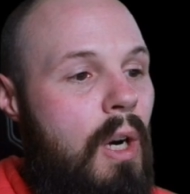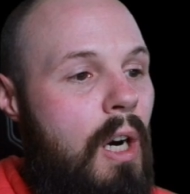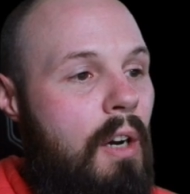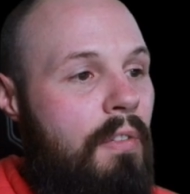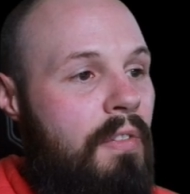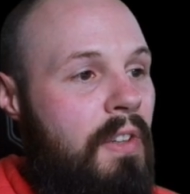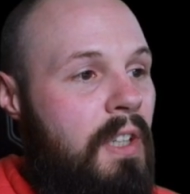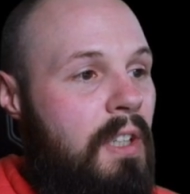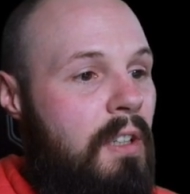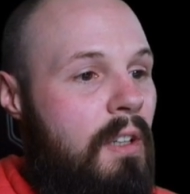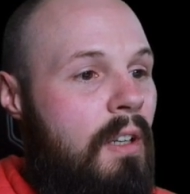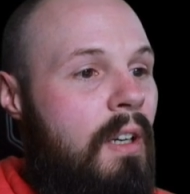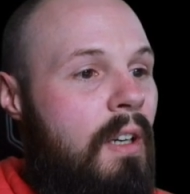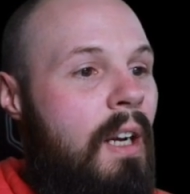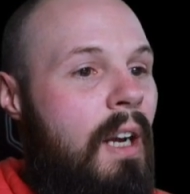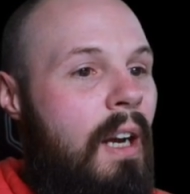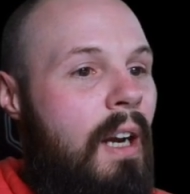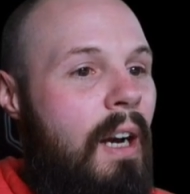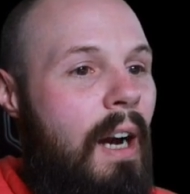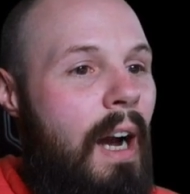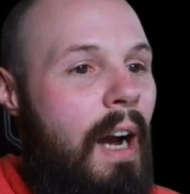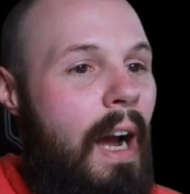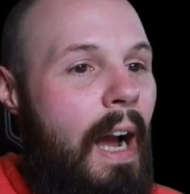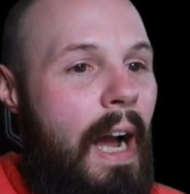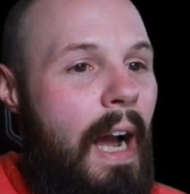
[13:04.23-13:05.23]
off here
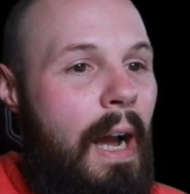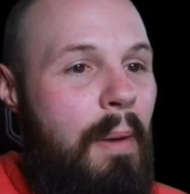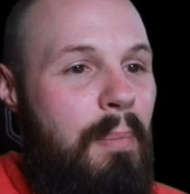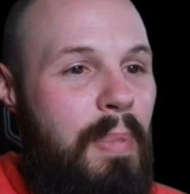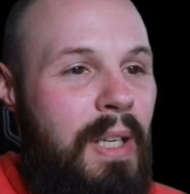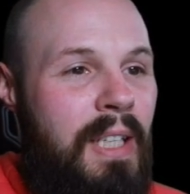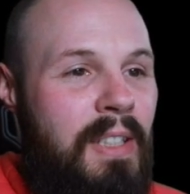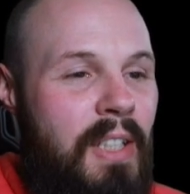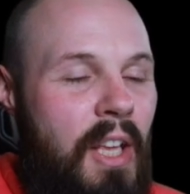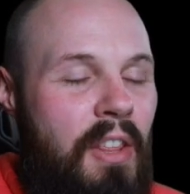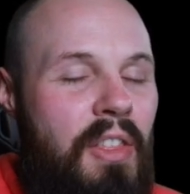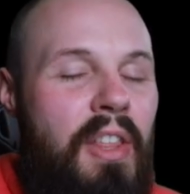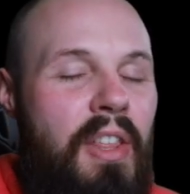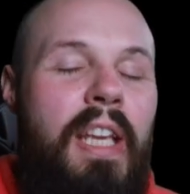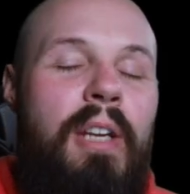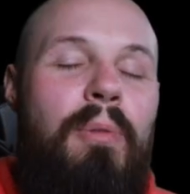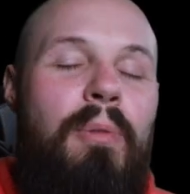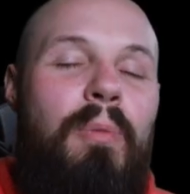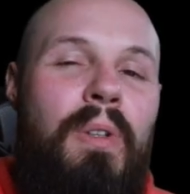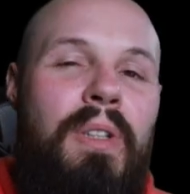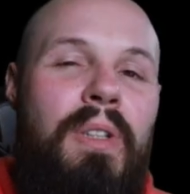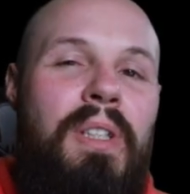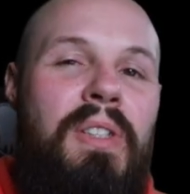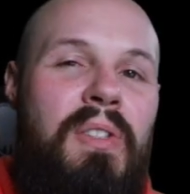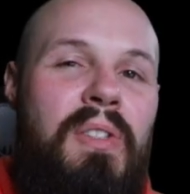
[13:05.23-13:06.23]
because I think it
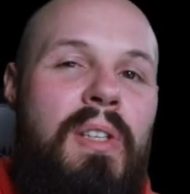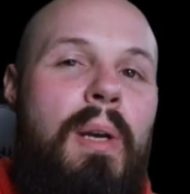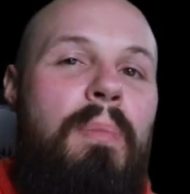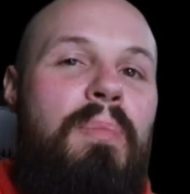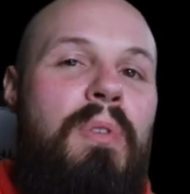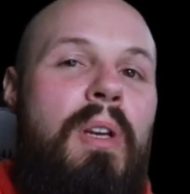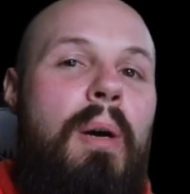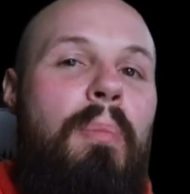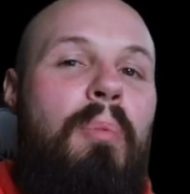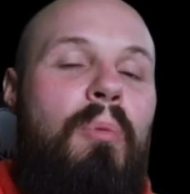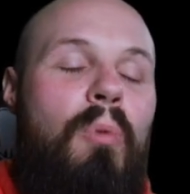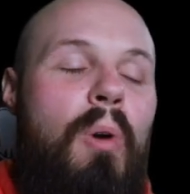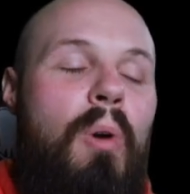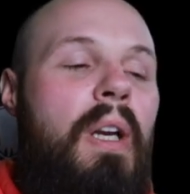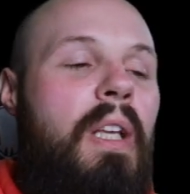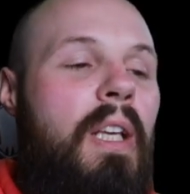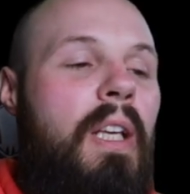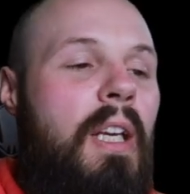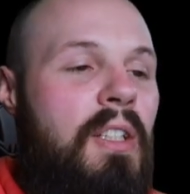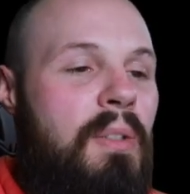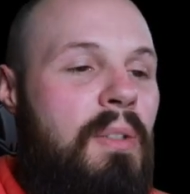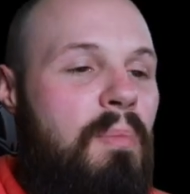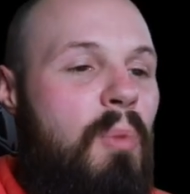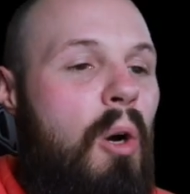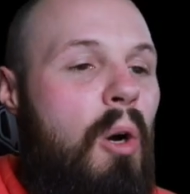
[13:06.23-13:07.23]
really sums up running
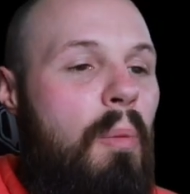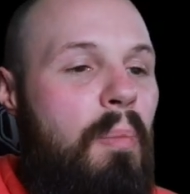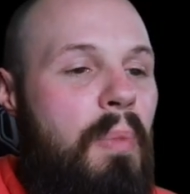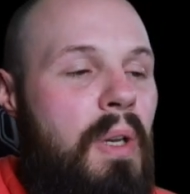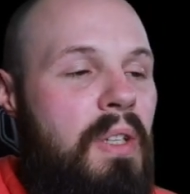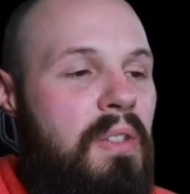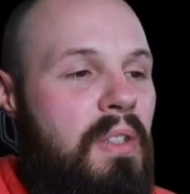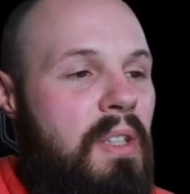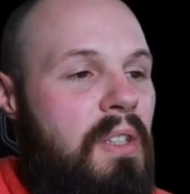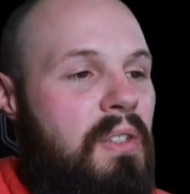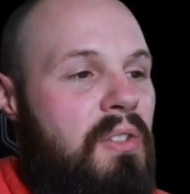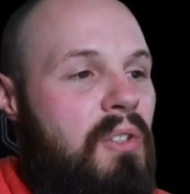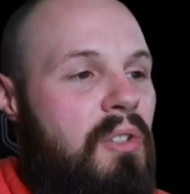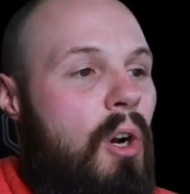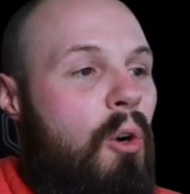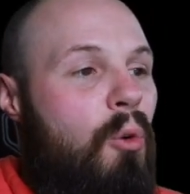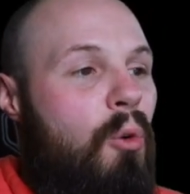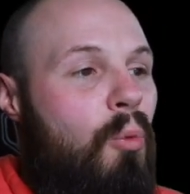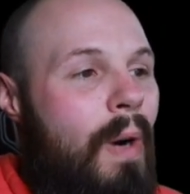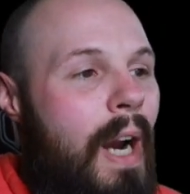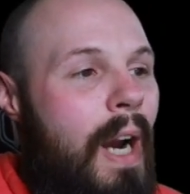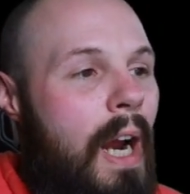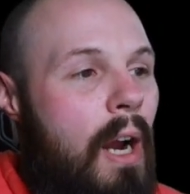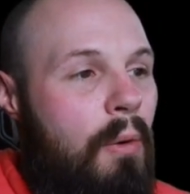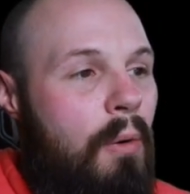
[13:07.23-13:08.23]
a small business
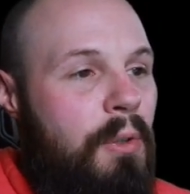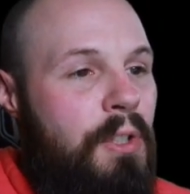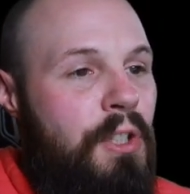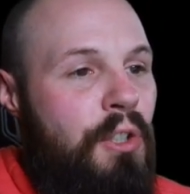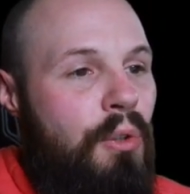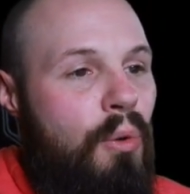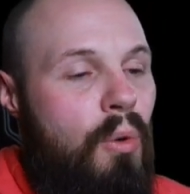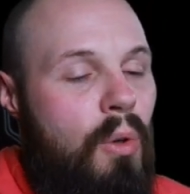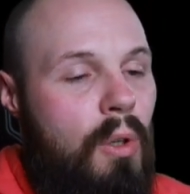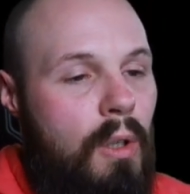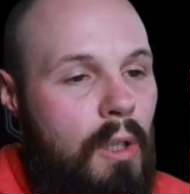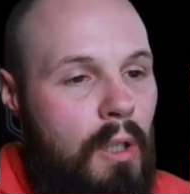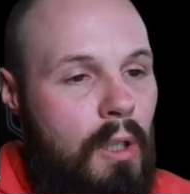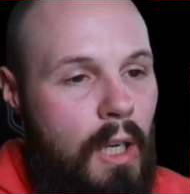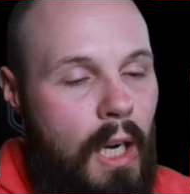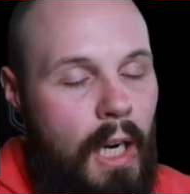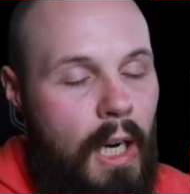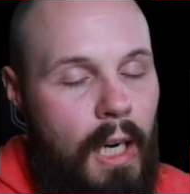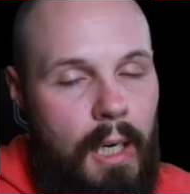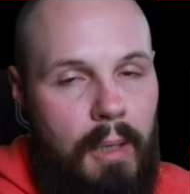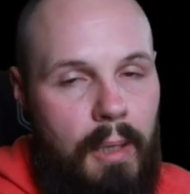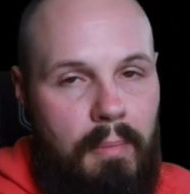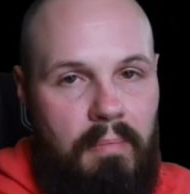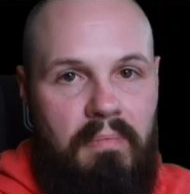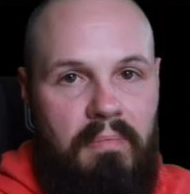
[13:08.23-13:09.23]
around your
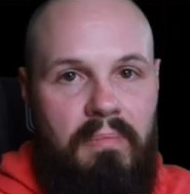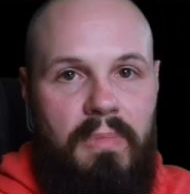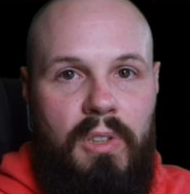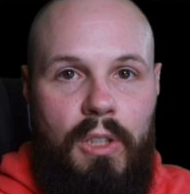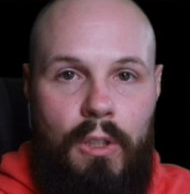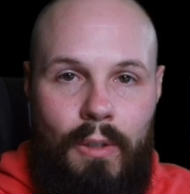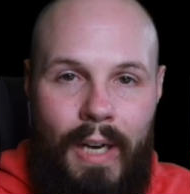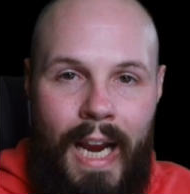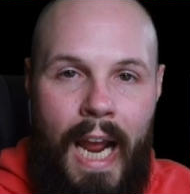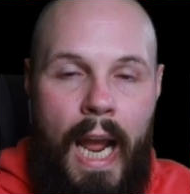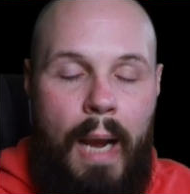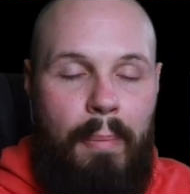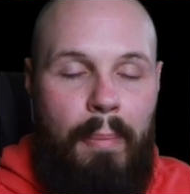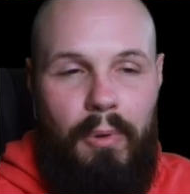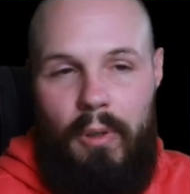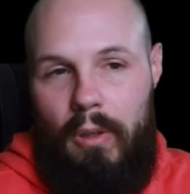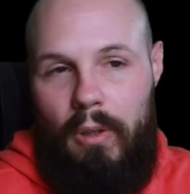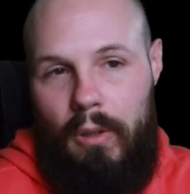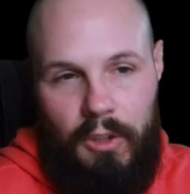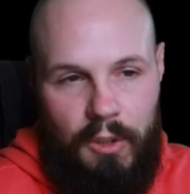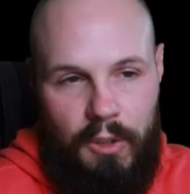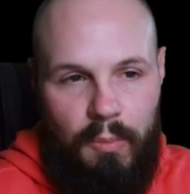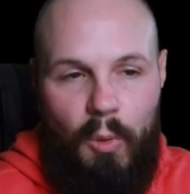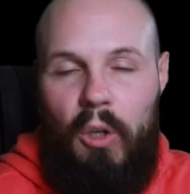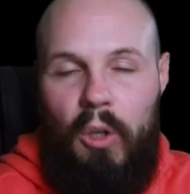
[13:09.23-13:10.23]
app
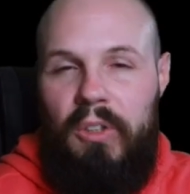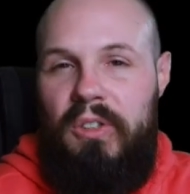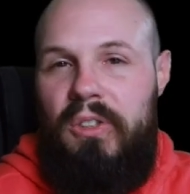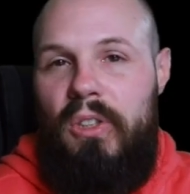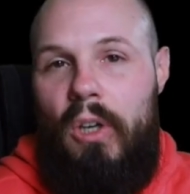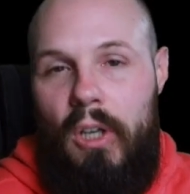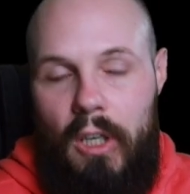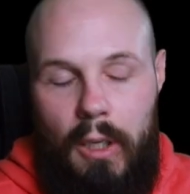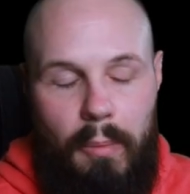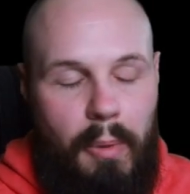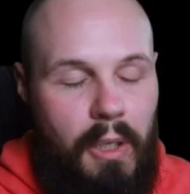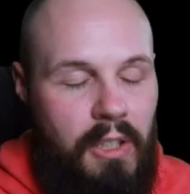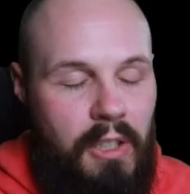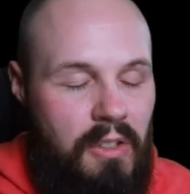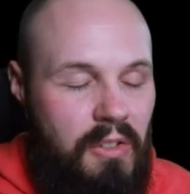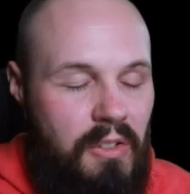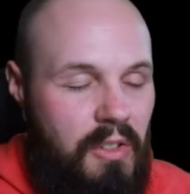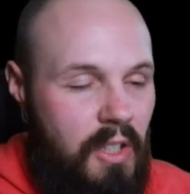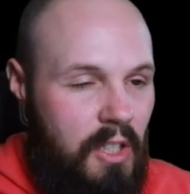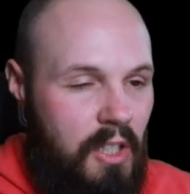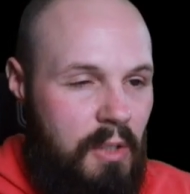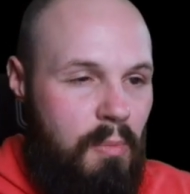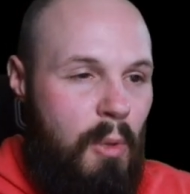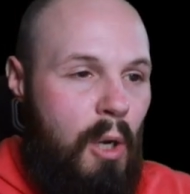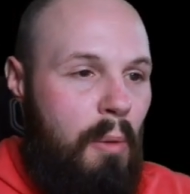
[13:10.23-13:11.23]
or small startup. I shouldn't
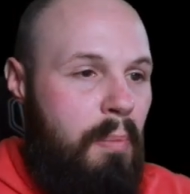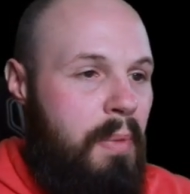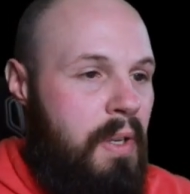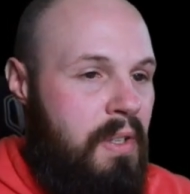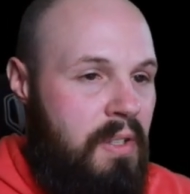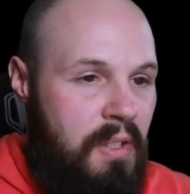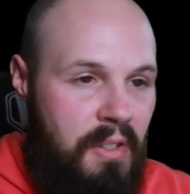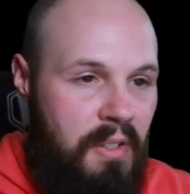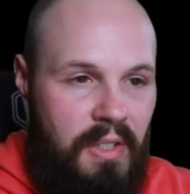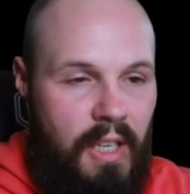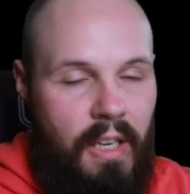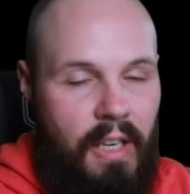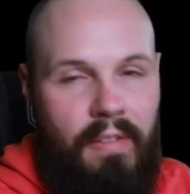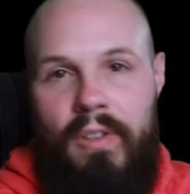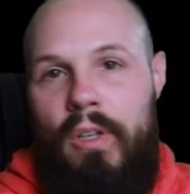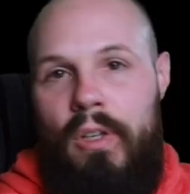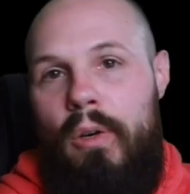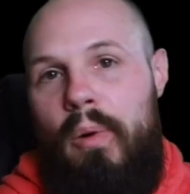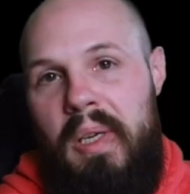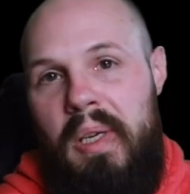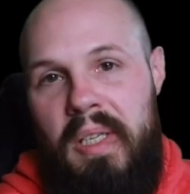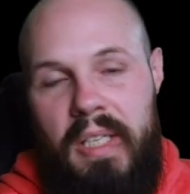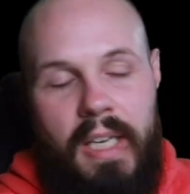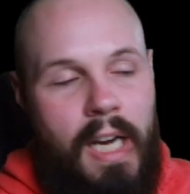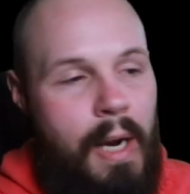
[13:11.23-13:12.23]
say small business. I have
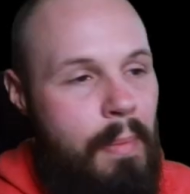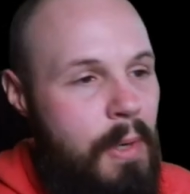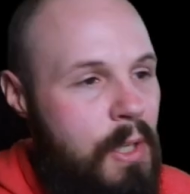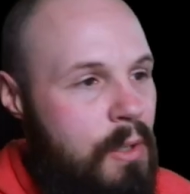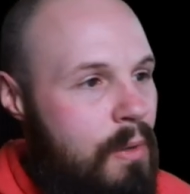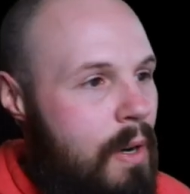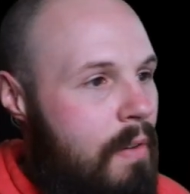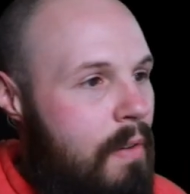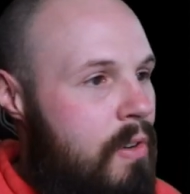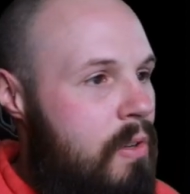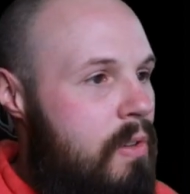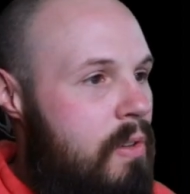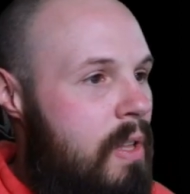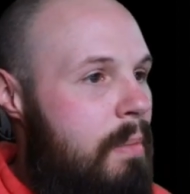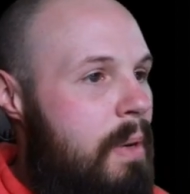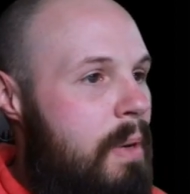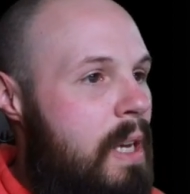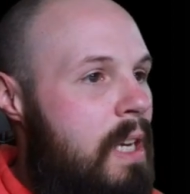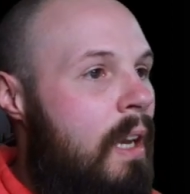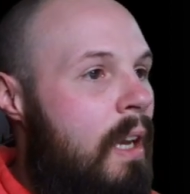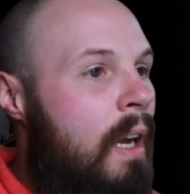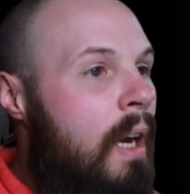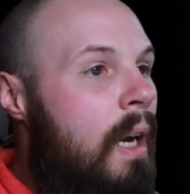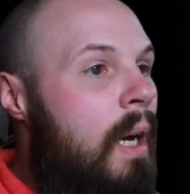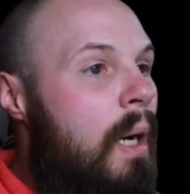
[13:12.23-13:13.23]
no idea how much revenue they make,